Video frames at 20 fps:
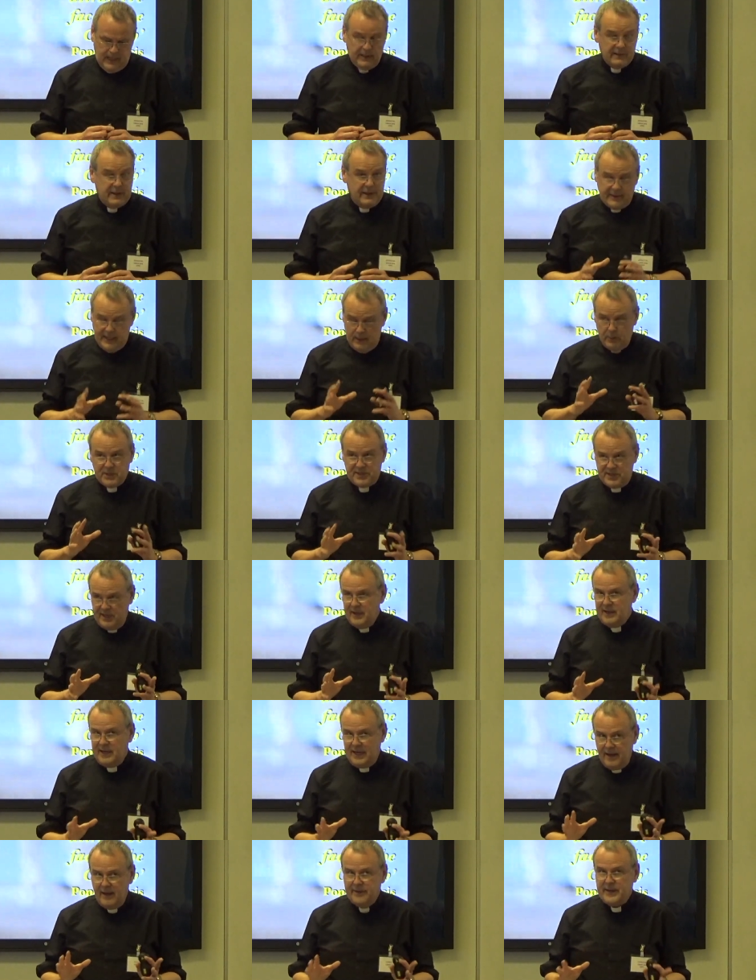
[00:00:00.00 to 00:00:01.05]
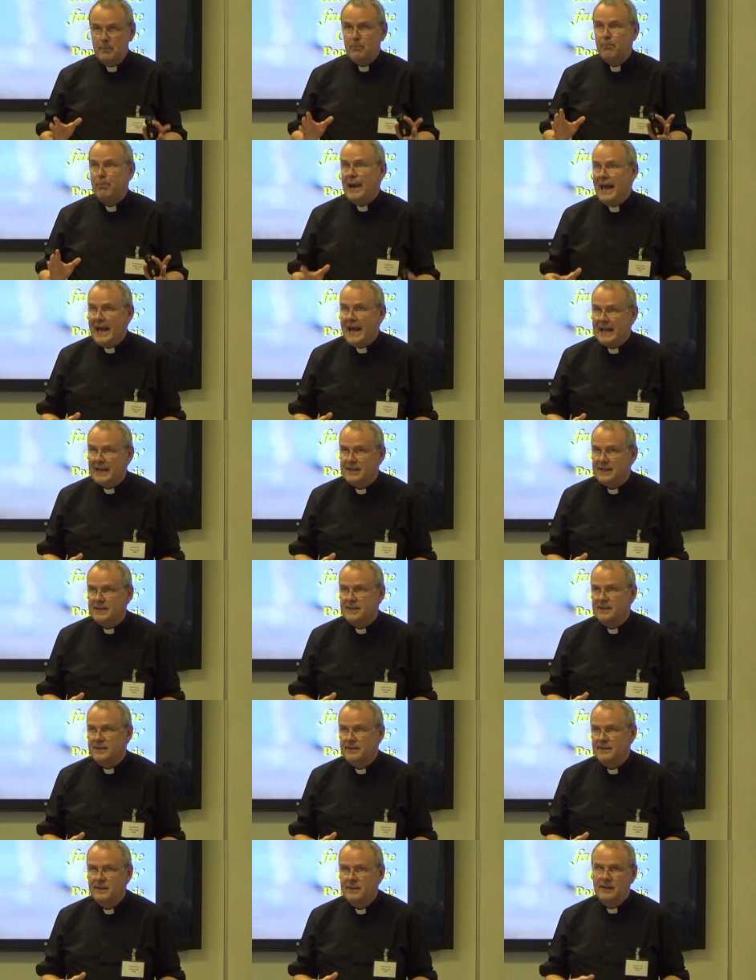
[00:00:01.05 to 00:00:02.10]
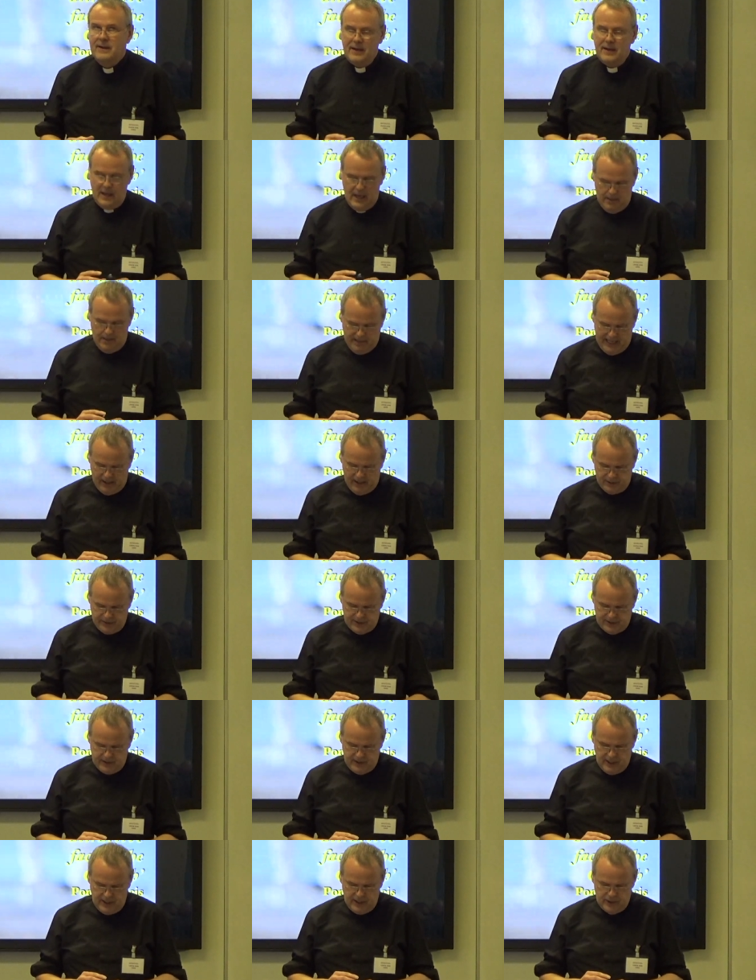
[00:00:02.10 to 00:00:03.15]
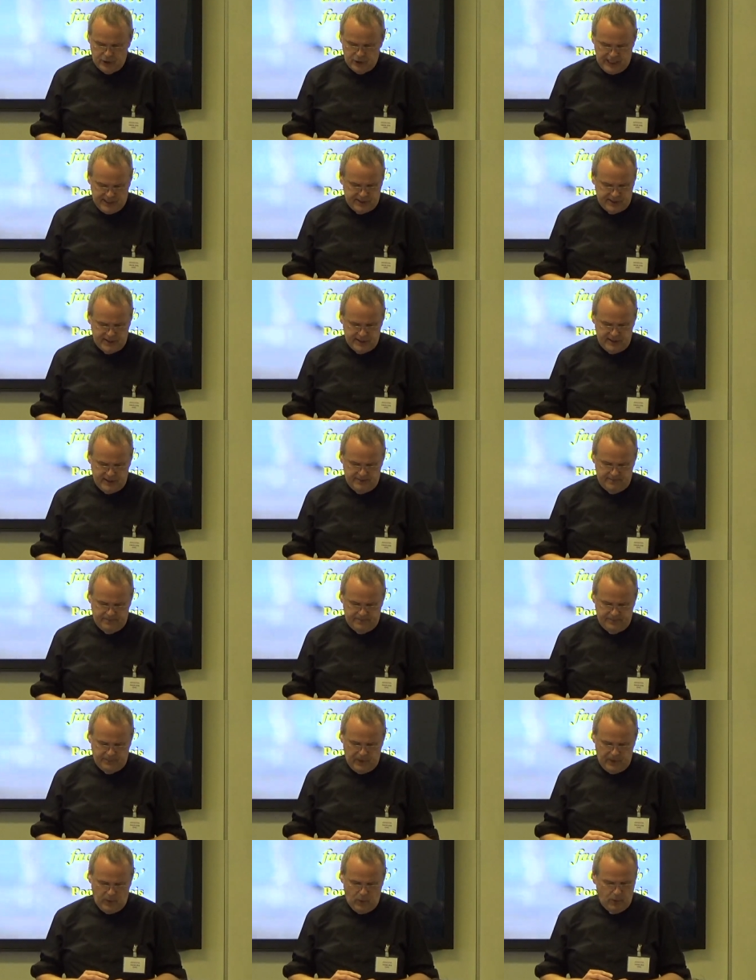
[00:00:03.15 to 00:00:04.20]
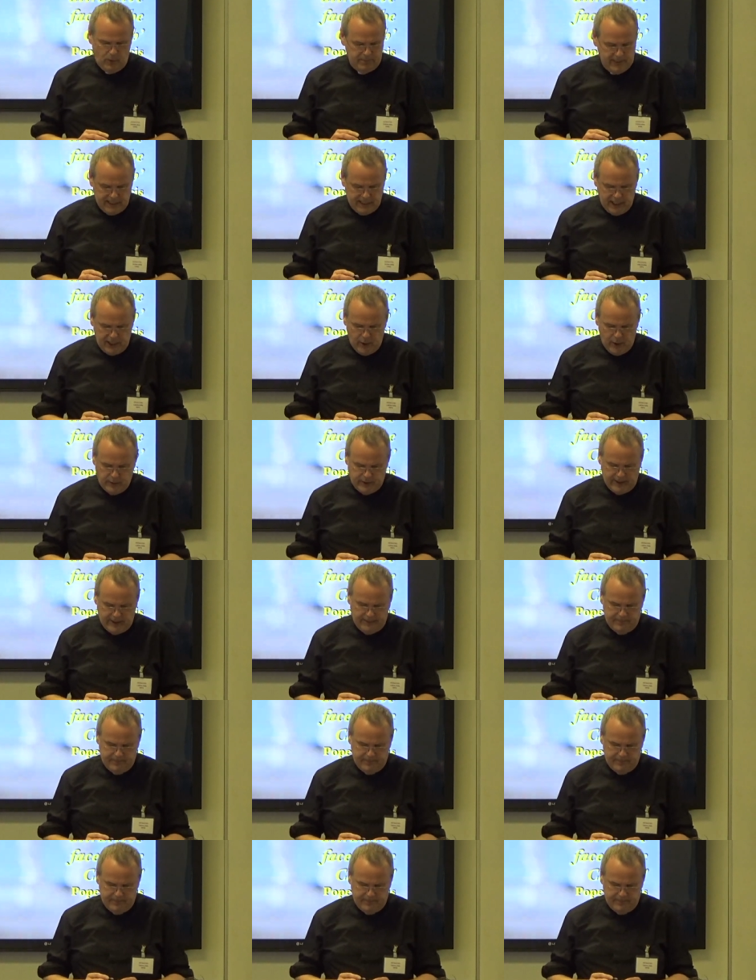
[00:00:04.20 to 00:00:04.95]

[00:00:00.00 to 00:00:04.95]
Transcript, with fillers: That there was certainly nothing bland about Chesterton or mediocre.